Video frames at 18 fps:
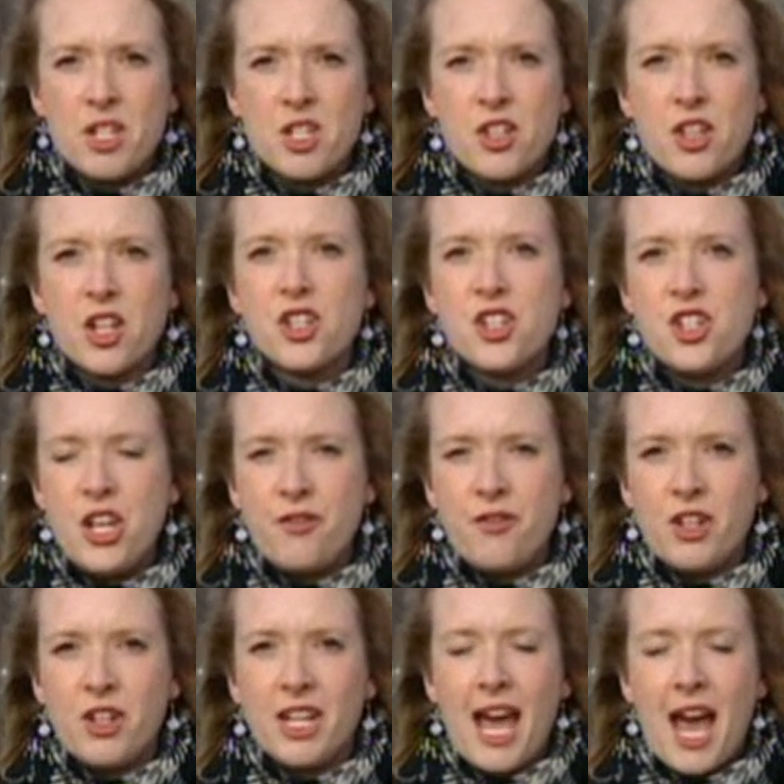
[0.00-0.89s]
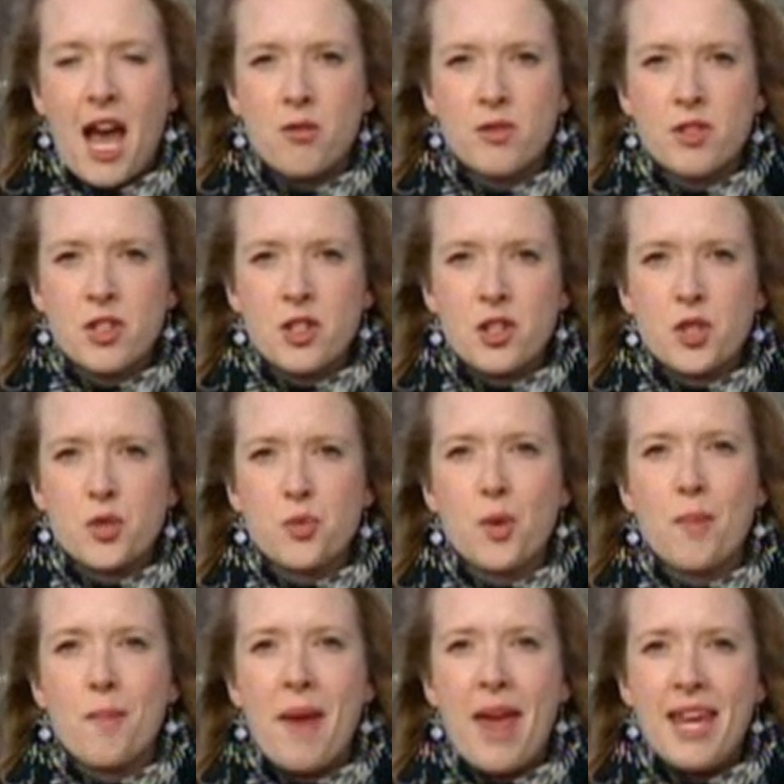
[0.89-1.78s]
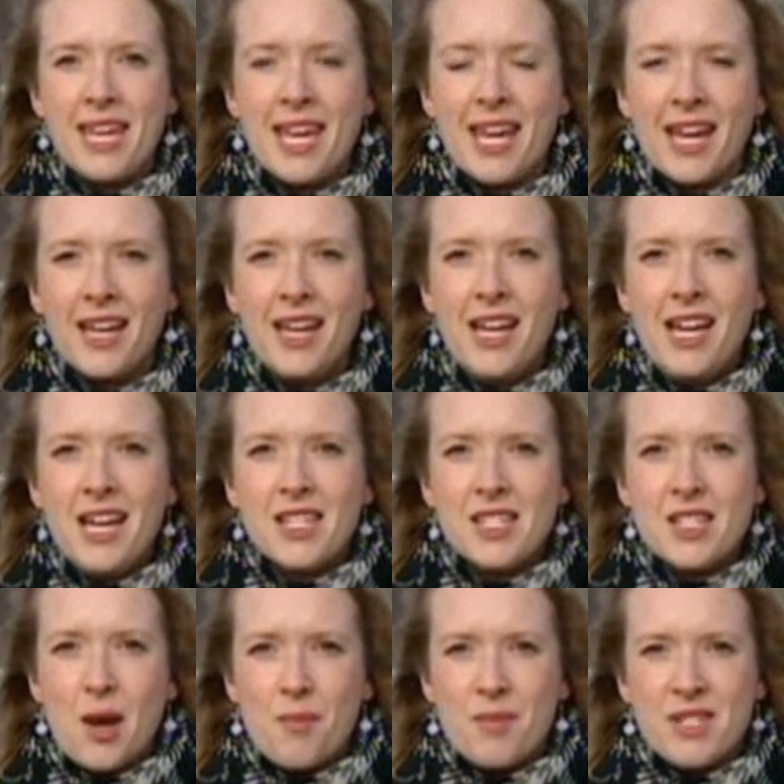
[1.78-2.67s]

at how much their chief and councillors were making.